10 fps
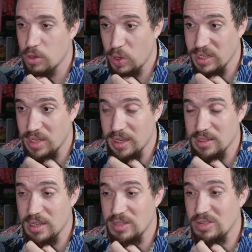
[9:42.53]
Queen
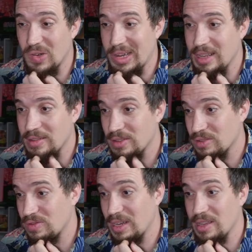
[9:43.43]
takes h3.
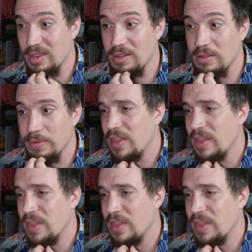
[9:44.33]
Looks really good.